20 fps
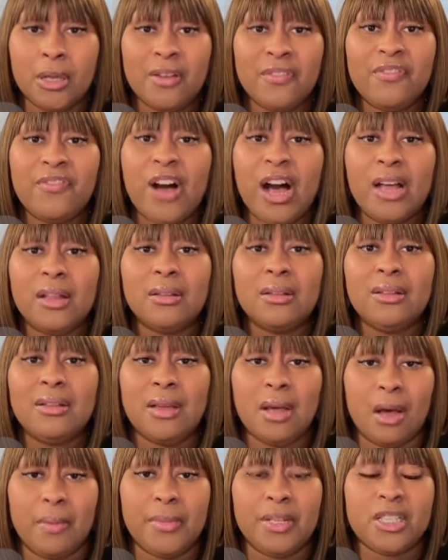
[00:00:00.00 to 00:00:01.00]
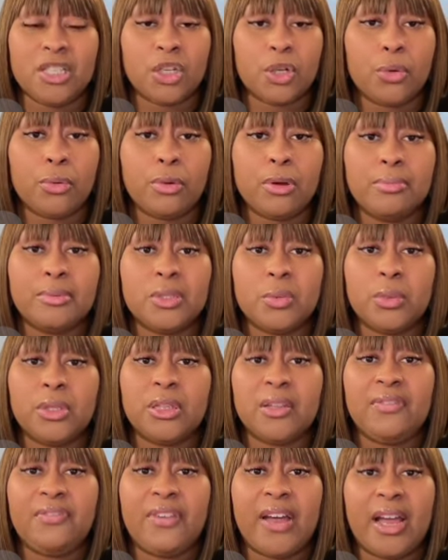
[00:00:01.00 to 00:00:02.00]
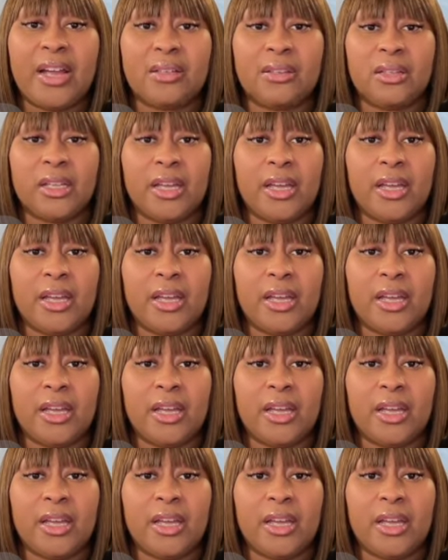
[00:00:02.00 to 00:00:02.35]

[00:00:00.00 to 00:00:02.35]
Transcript: Finally coming to grips with the fact